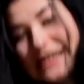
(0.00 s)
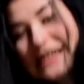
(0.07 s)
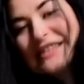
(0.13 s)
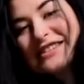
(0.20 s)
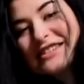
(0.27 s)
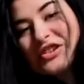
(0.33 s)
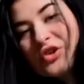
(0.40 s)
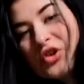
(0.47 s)

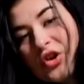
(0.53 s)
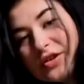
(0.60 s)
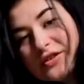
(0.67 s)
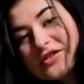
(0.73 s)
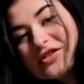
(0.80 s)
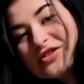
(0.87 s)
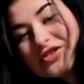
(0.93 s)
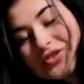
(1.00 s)
It's
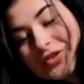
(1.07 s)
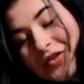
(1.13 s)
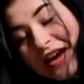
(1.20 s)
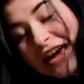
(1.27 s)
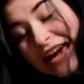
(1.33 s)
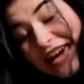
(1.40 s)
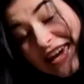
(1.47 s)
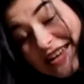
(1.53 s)
not
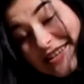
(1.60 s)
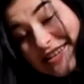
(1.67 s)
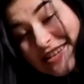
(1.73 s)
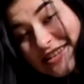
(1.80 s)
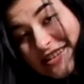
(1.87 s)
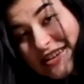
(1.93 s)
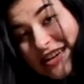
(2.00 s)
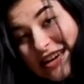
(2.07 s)

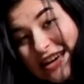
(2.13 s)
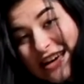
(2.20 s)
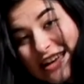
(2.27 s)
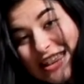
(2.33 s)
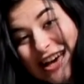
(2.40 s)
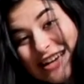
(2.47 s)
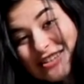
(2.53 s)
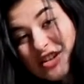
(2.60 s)
straight.
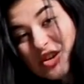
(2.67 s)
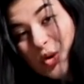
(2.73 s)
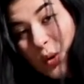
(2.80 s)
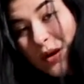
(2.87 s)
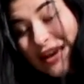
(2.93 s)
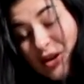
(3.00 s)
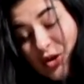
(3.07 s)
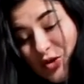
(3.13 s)
There's
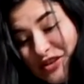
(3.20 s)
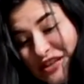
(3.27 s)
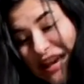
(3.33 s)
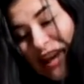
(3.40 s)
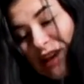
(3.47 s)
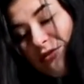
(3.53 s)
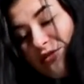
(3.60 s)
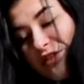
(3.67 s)
crinkles
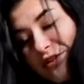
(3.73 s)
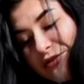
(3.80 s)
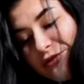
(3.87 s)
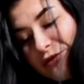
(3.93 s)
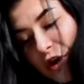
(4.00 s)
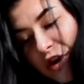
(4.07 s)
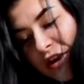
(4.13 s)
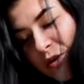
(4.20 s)
every
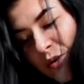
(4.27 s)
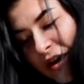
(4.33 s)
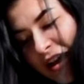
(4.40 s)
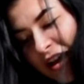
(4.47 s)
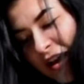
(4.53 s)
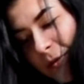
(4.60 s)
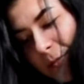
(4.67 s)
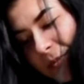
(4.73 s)
fucking
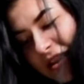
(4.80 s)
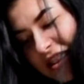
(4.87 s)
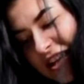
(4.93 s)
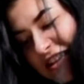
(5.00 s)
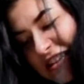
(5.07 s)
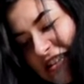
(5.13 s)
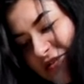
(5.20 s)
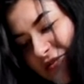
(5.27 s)
where, but
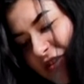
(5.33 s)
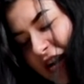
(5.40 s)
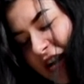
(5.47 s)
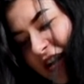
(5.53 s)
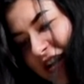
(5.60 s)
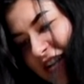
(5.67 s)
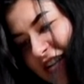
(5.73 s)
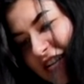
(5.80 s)
that's
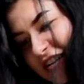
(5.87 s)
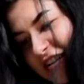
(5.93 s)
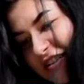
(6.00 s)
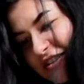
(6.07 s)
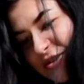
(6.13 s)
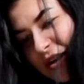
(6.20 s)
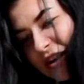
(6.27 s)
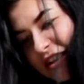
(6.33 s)
fine
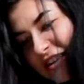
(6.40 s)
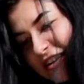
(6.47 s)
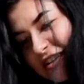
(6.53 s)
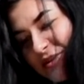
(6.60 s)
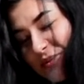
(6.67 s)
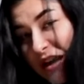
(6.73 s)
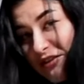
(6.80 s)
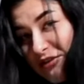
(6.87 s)
because at
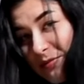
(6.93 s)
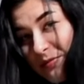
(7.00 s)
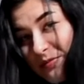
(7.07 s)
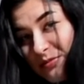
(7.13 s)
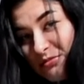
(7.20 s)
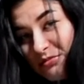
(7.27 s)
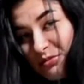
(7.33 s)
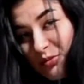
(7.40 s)
least we have a
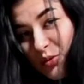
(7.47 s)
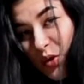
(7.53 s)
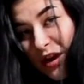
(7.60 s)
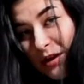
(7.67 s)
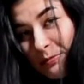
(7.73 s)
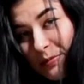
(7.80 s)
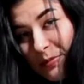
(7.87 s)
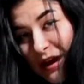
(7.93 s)

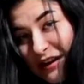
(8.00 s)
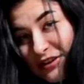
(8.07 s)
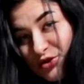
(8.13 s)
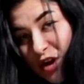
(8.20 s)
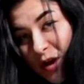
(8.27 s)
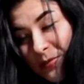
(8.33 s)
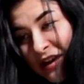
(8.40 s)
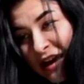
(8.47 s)
white
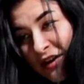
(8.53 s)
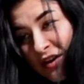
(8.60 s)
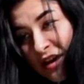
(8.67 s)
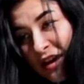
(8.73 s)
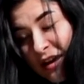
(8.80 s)
backdrop now.